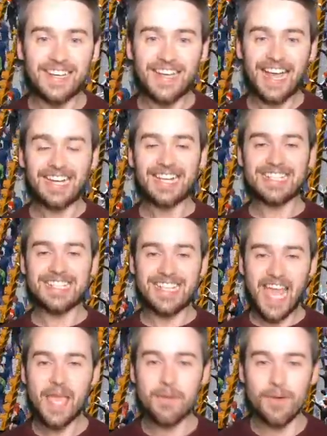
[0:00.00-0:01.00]
in his
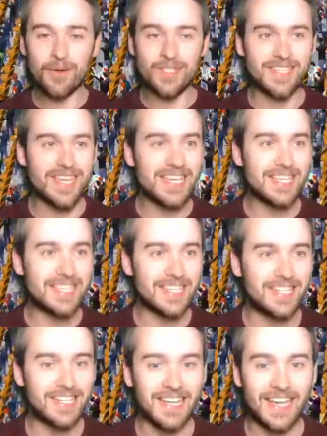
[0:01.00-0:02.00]
debut
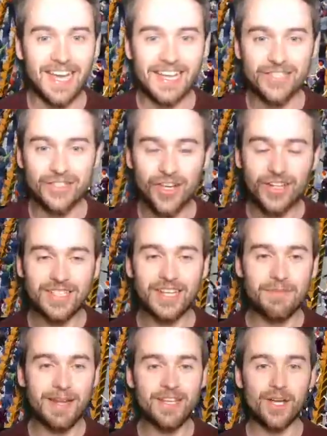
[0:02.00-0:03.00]
season. He's not
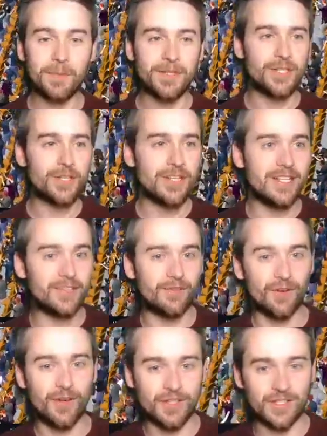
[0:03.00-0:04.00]
had many opportunities
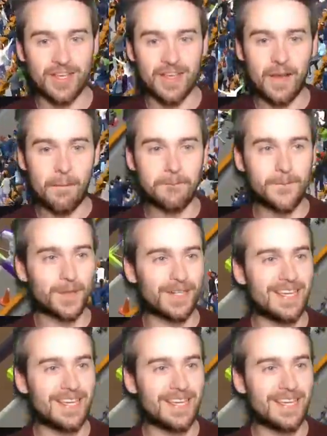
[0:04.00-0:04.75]
for us, but